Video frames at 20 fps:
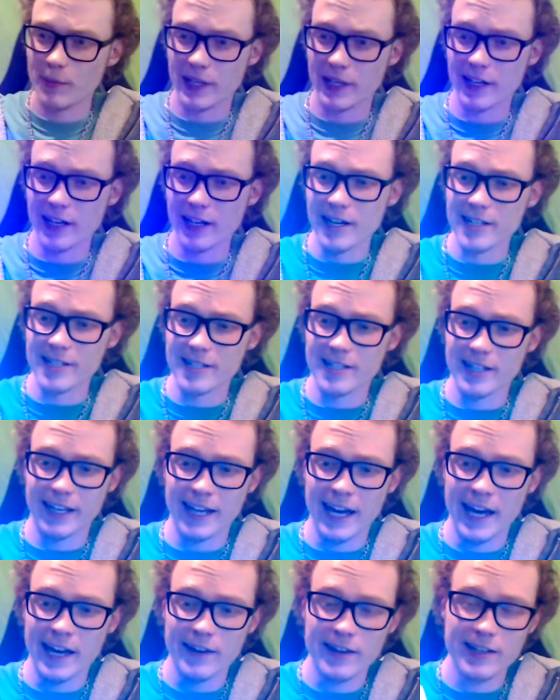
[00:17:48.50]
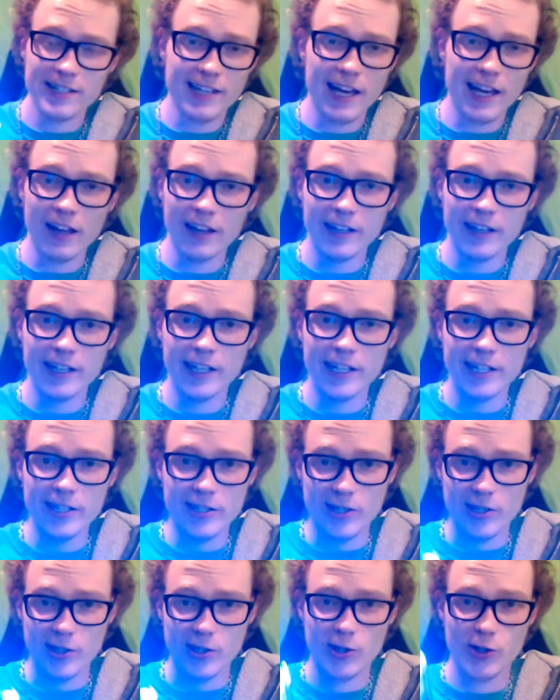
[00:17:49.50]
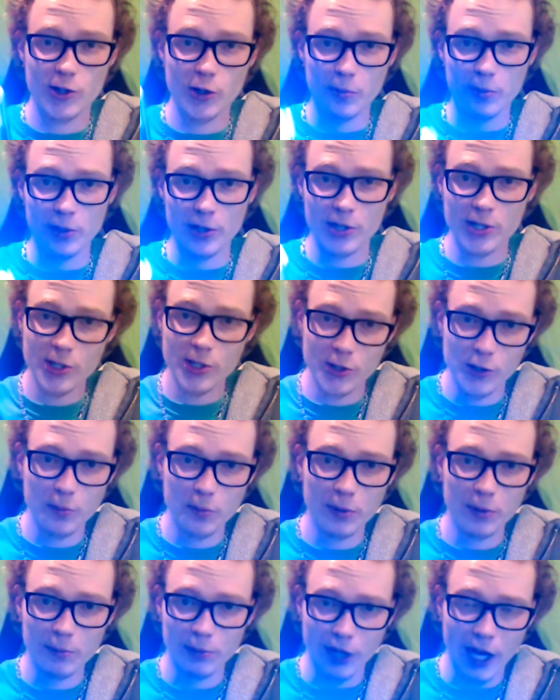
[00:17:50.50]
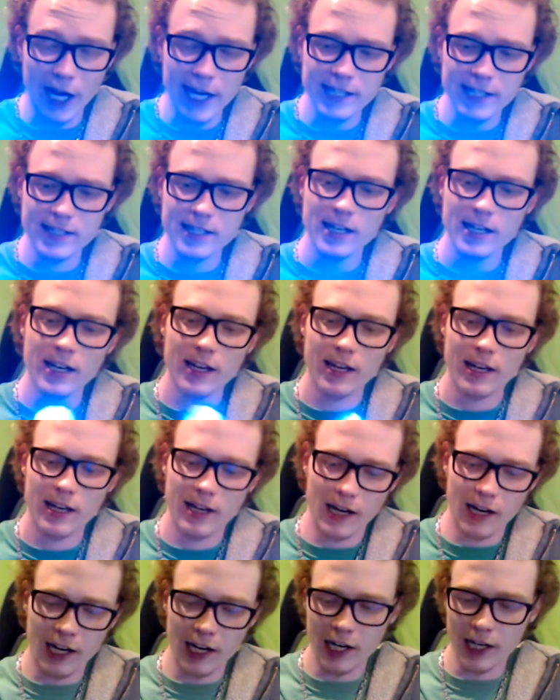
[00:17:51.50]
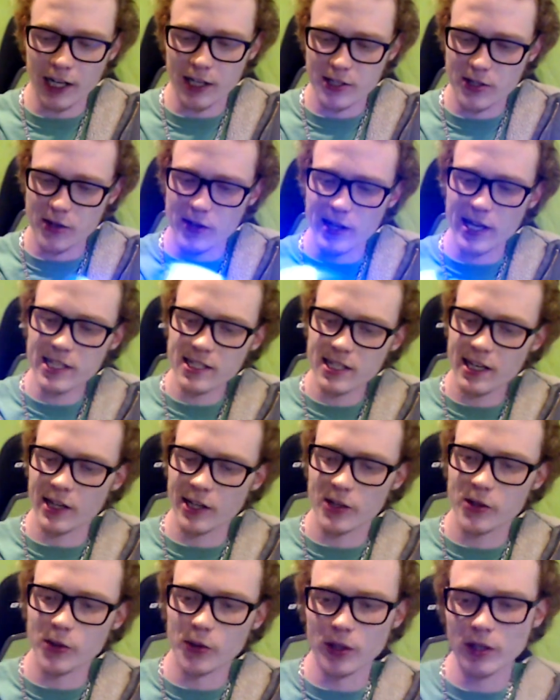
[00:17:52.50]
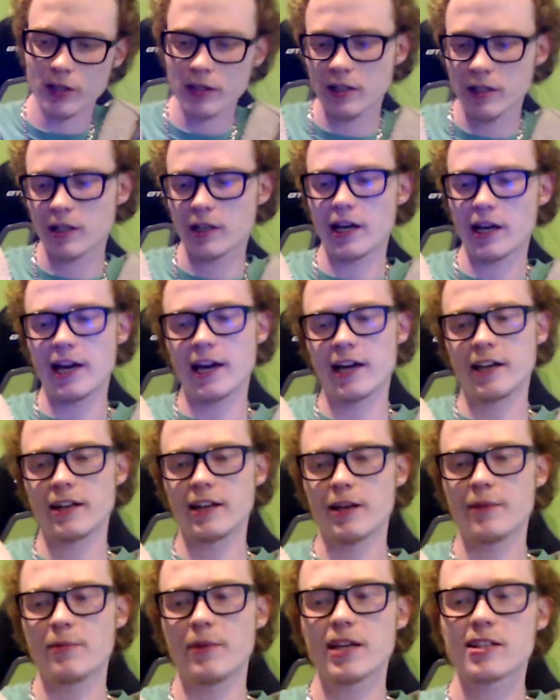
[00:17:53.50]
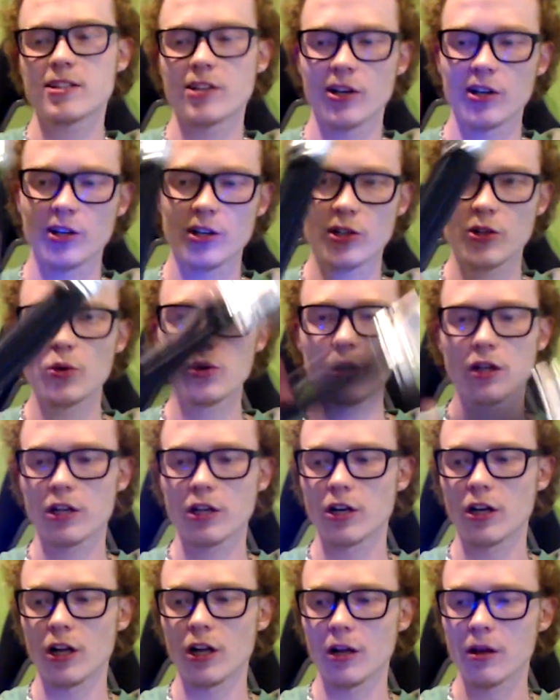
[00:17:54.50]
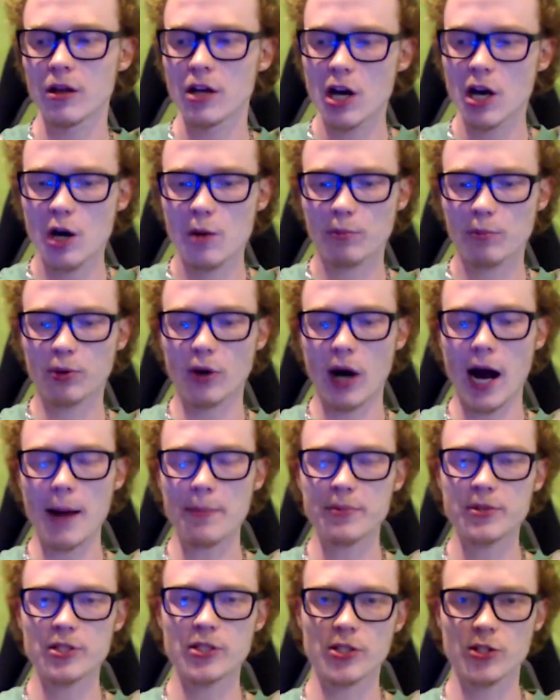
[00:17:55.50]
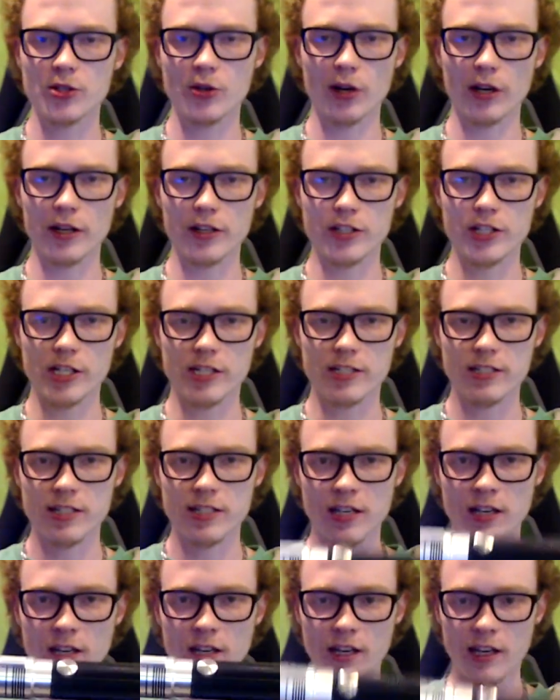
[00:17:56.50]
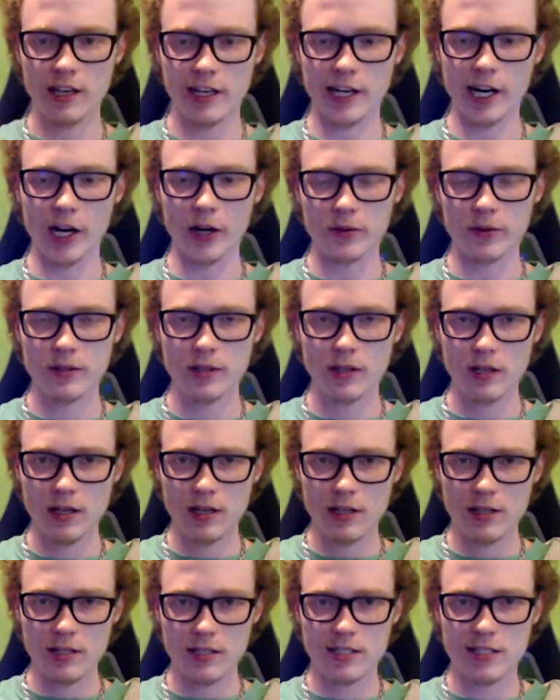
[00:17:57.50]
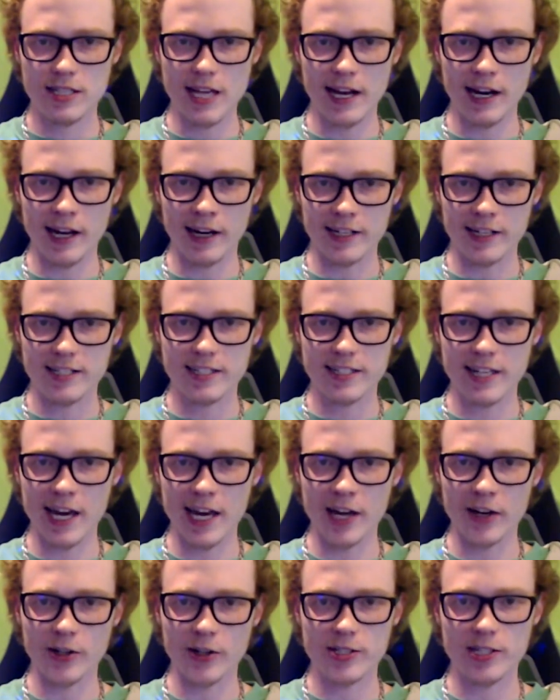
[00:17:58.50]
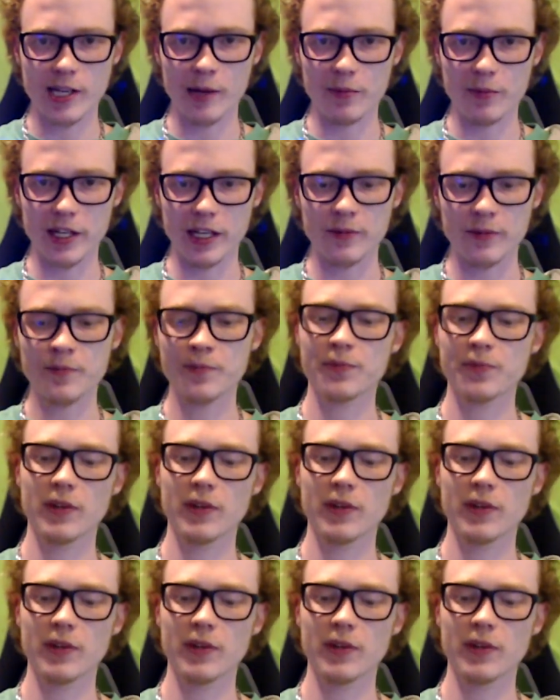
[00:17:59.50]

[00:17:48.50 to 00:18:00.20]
Because, again, this LED is super, super bright. So that's kind of cool. And it makes a cool little prop to sort of just, set on a stand or something